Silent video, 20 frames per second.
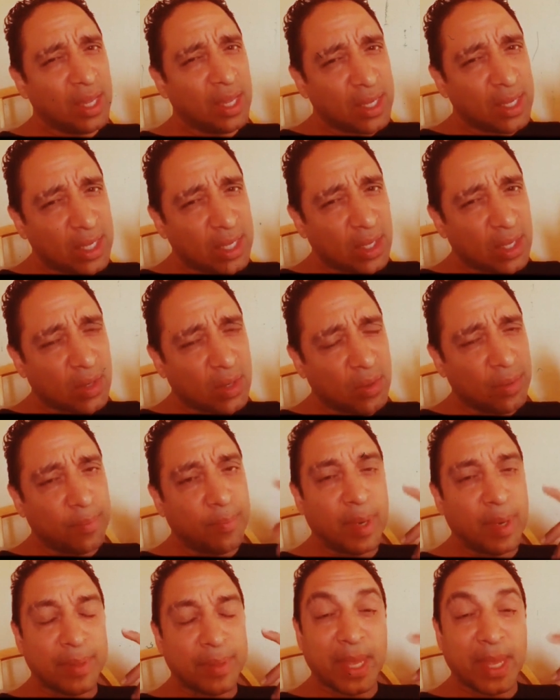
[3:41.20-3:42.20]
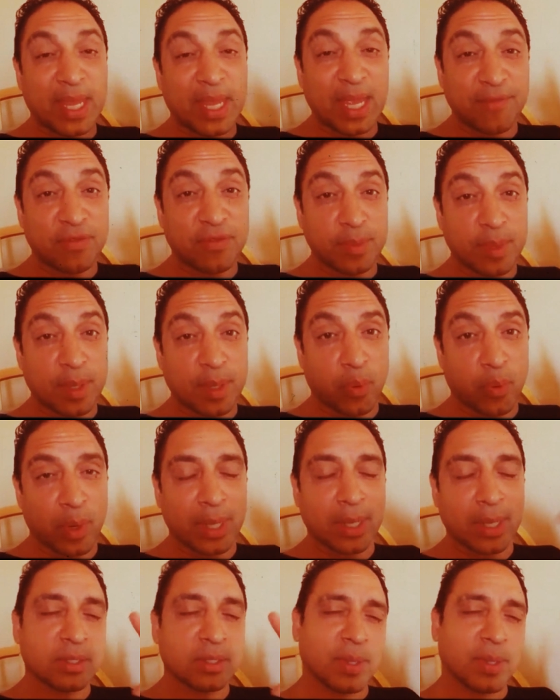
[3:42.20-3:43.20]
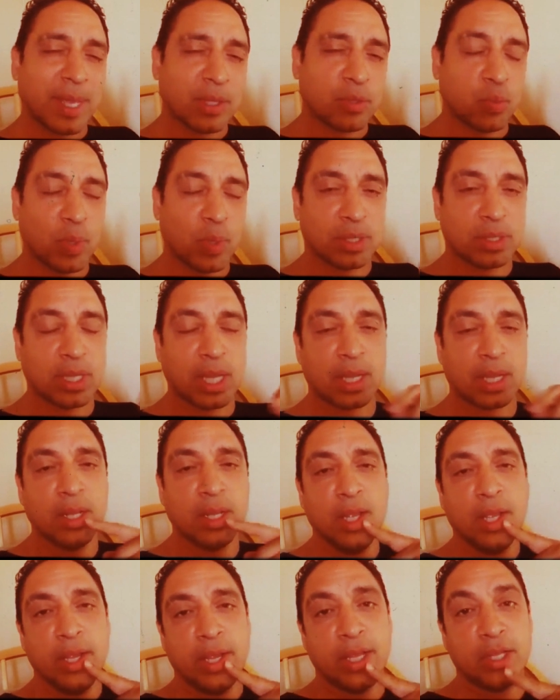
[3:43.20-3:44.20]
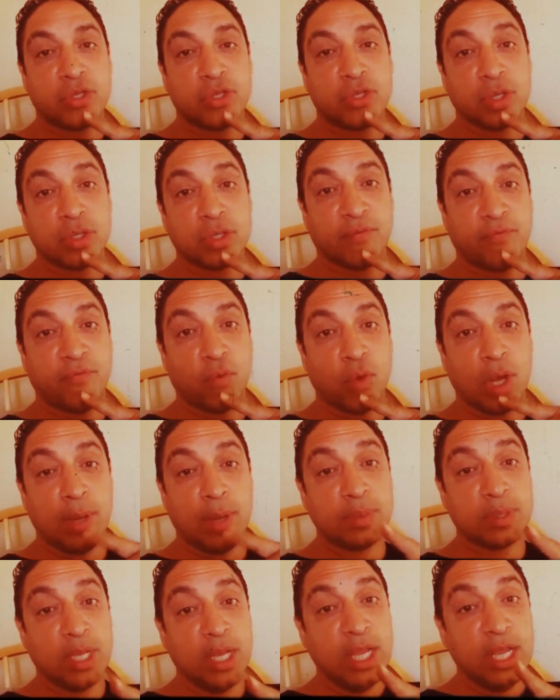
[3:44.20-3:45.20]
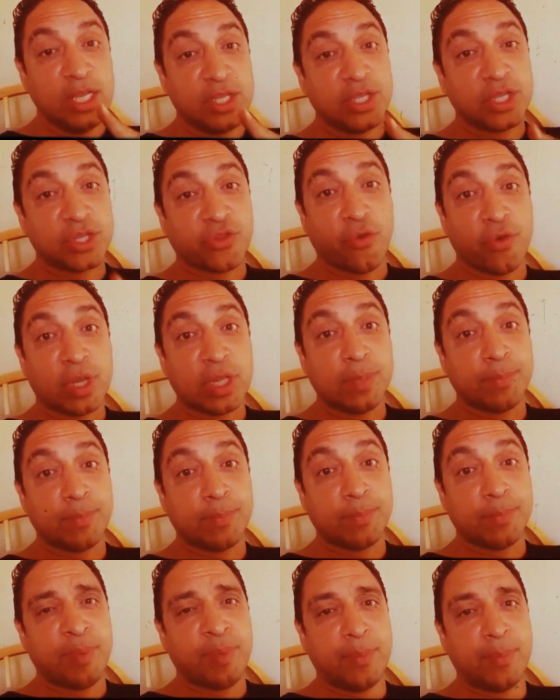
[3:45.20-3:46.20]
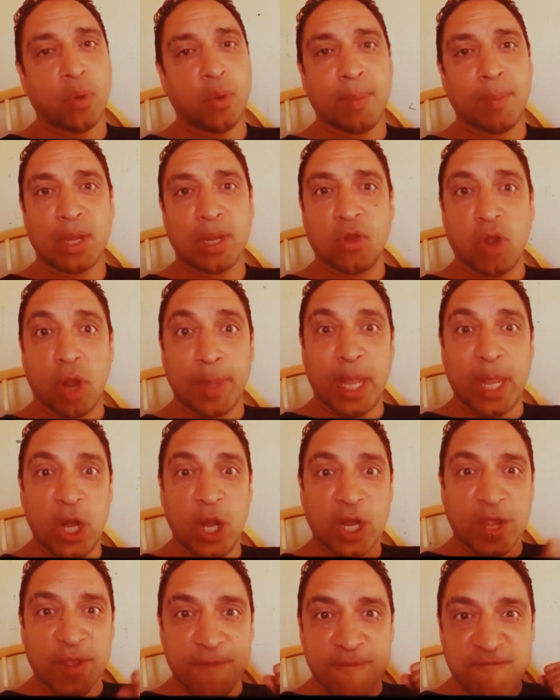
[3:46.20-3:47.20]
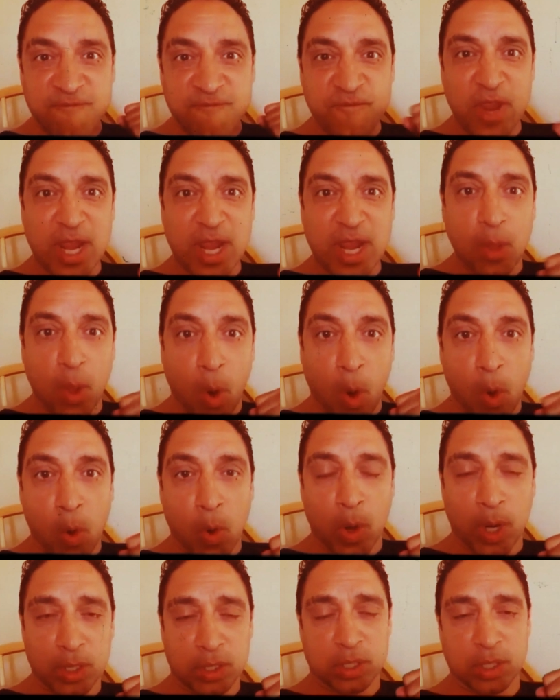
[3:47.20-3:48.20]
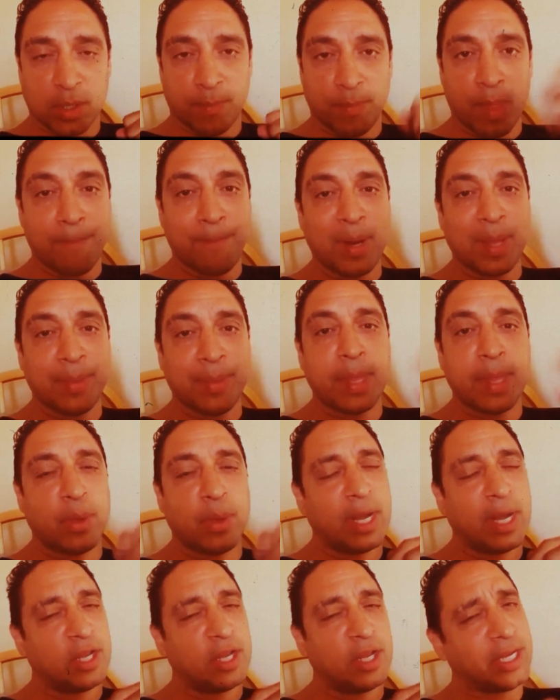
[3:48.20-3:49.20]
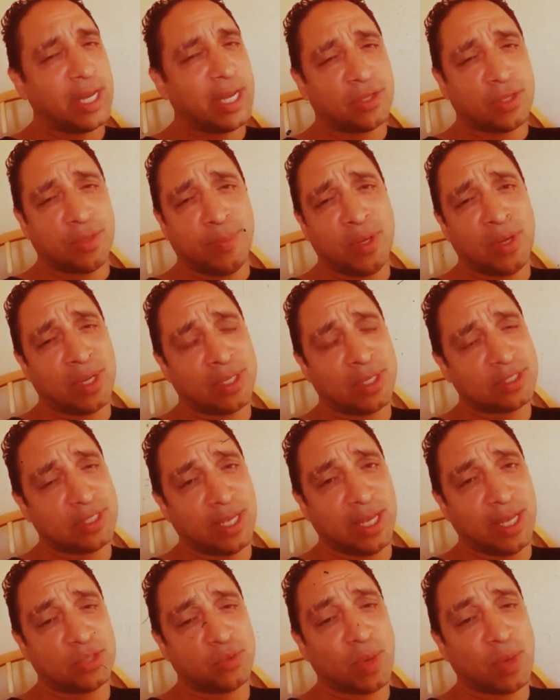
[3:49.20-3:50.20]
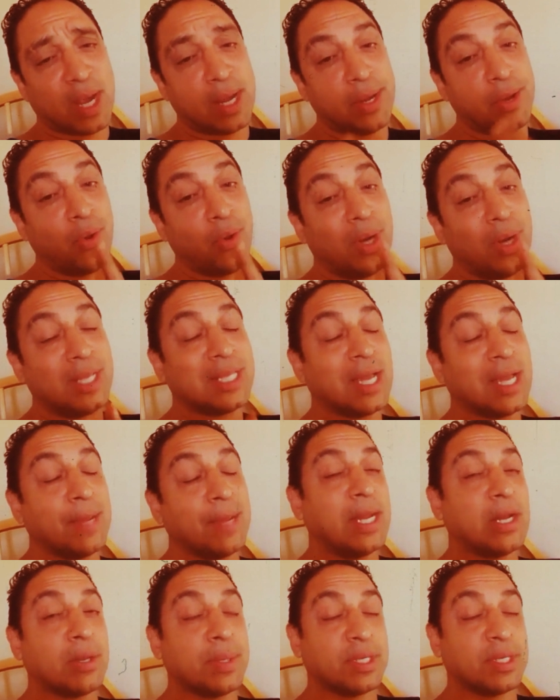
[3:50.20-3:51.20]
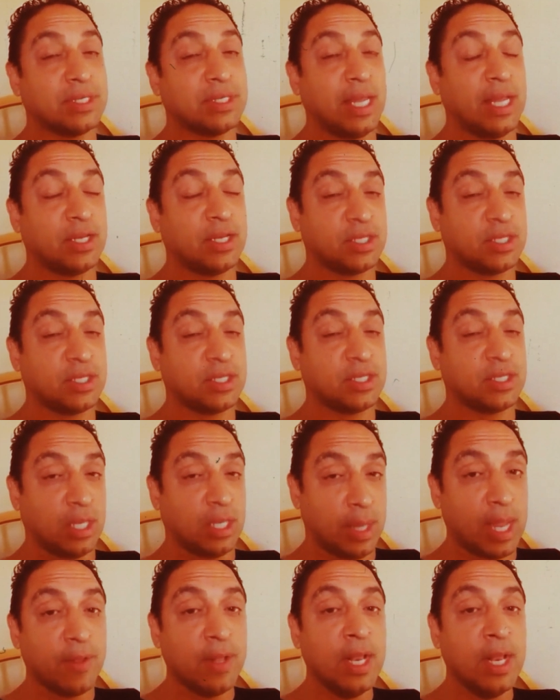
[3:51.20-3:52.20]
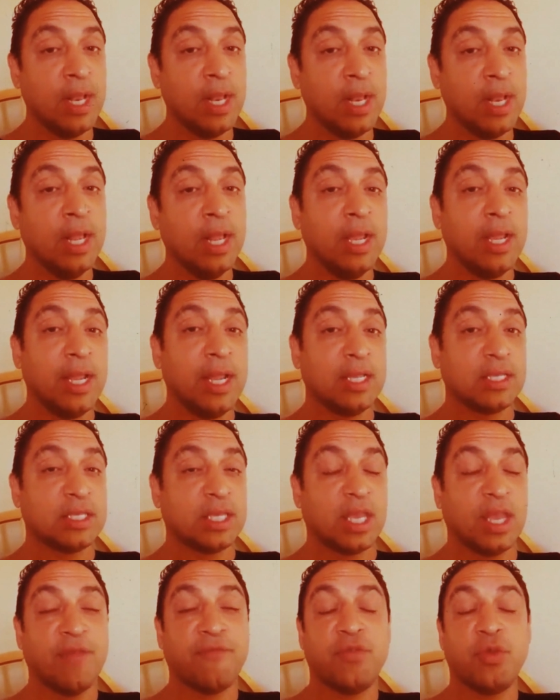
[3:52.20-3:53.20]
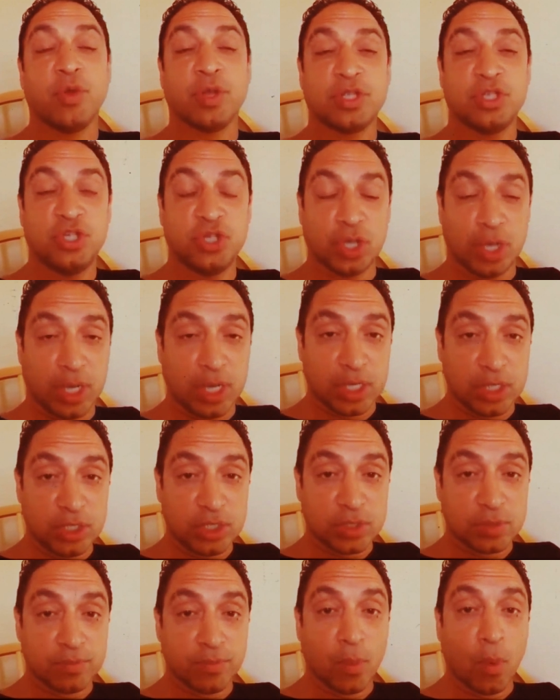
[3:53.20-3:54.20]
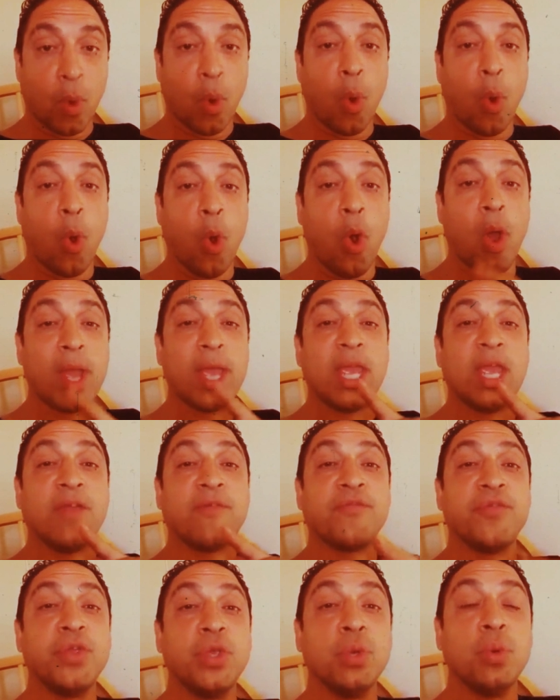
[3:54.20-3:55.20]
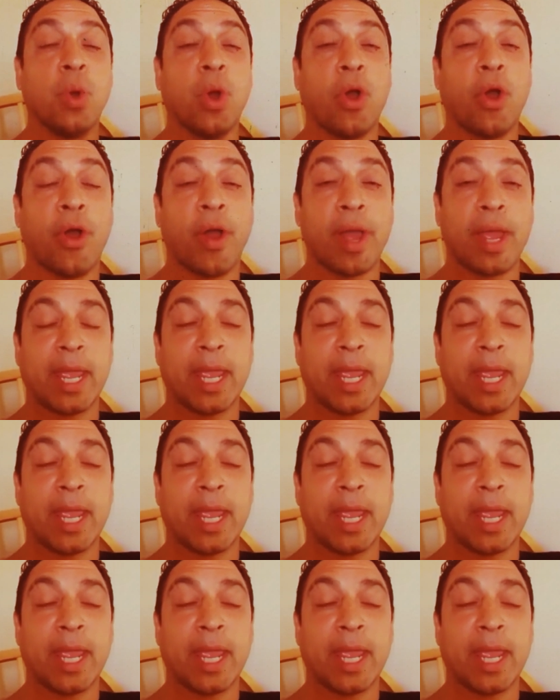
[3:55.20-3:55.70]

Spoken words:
But they give them the point. So that's one thing. In terms of forms, the 30 and above people, oh my God, they look freaking awesome, but they don't get a chance to be on stage. Why? The only time you get on the stage today is if you're a judge or if you are